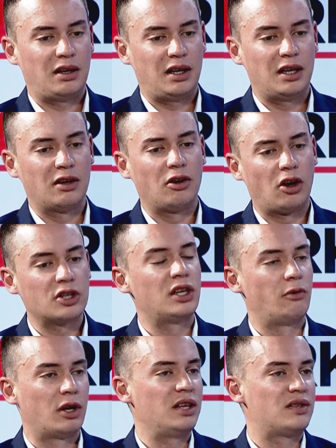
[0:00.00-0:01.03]
Largely
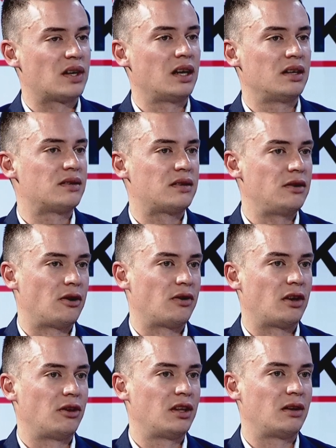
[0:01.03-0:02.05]
what he's saying is,
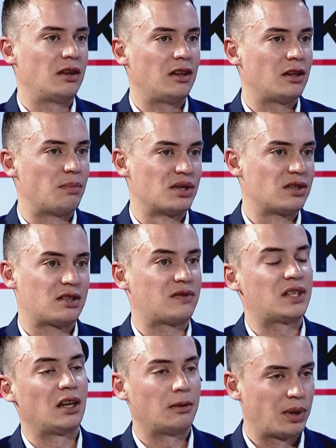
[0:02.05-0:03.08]
they're in the business of
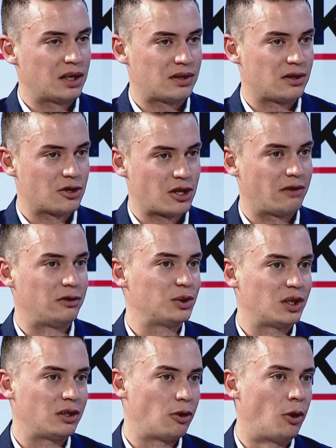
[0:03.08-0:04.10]
selling picks and
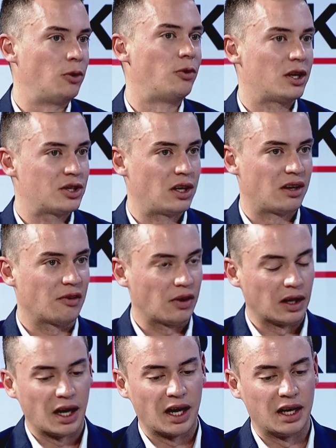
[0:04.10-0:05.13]
shovels in a gold rush kind of
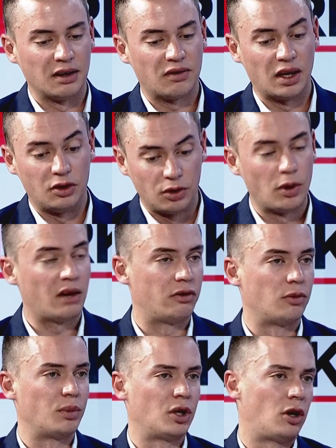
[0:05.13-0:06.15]
thing, and they do have a
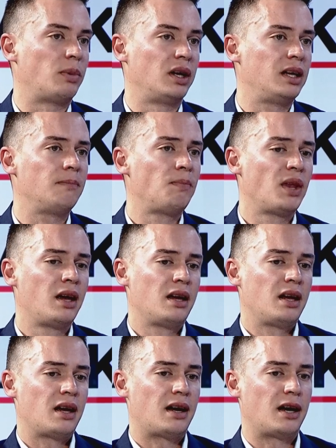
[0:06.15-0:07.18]
monopoly
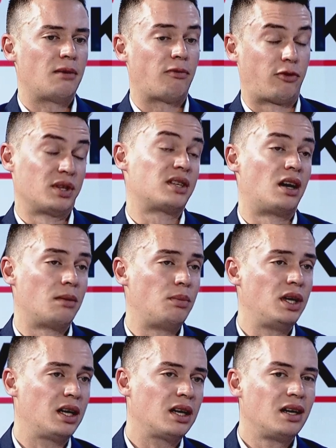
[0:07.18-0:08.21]
for the time
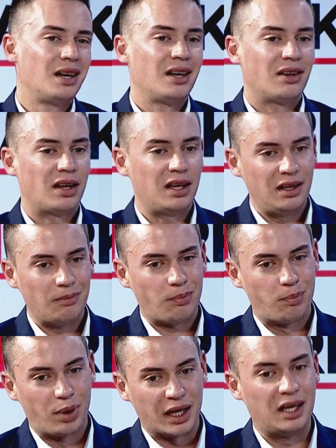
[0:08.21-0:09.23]
being.
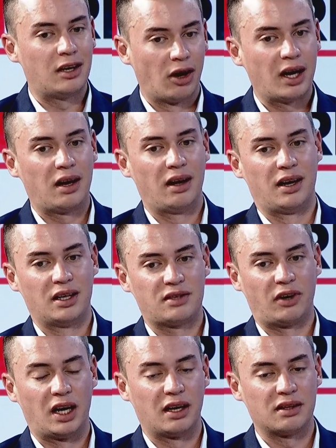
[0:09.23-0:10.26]
But he correctly
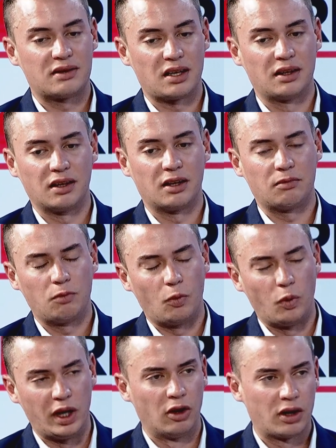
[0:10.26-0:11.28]
identified, and something that
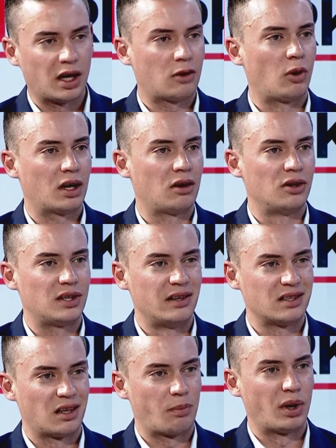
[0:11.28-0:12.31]
we look at quite closely,
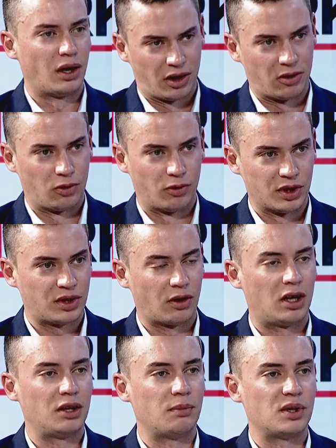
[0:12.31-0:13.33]
is the political risk
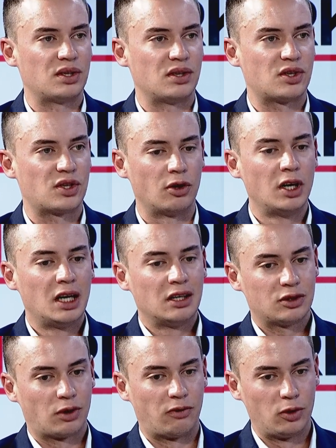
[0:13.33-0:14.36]
around the business. So
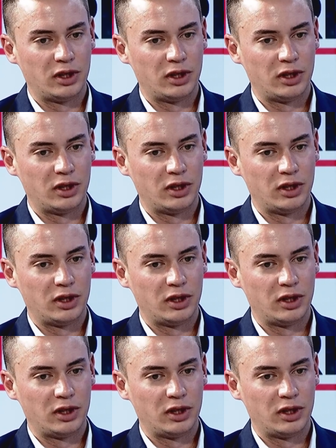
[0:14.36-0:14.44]
sort of all